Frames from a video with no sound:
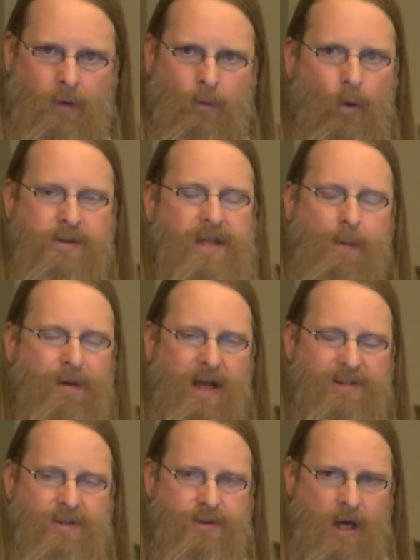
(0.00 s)
Well, it's not
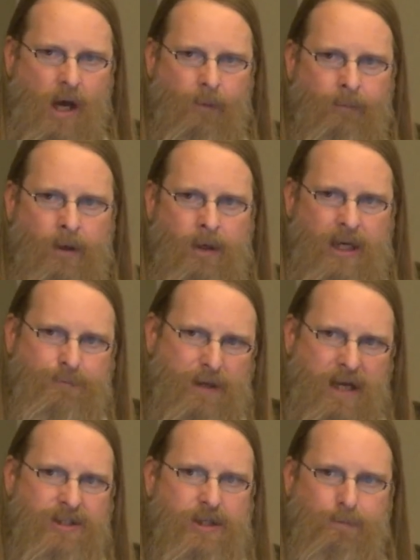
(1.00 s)
because they're dumb. It's
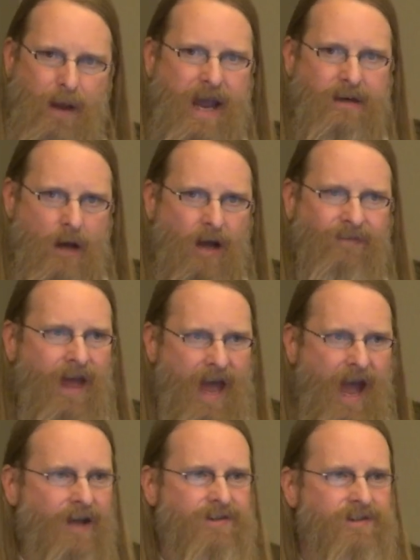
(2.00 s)
because they're paid not to
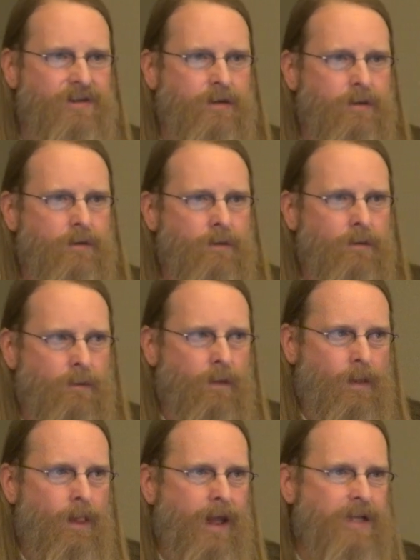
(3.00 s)
ask.
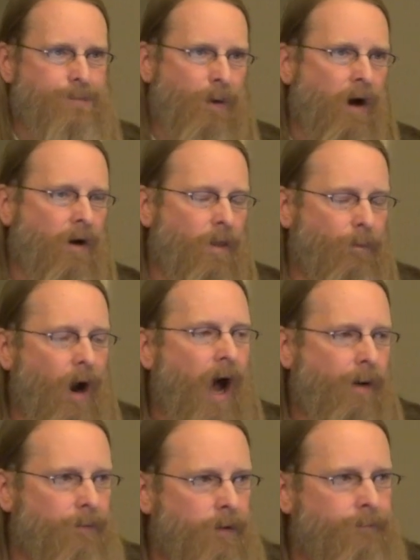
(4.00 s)
It's part of the
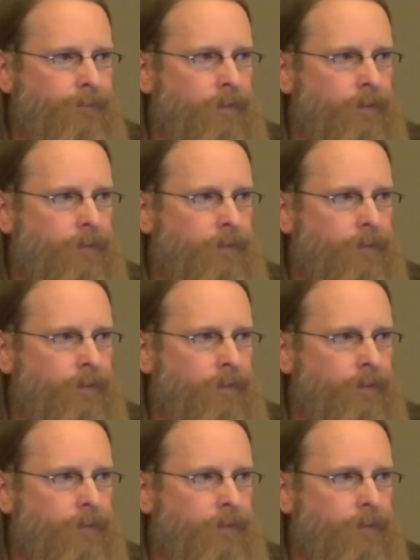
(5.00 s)
problem.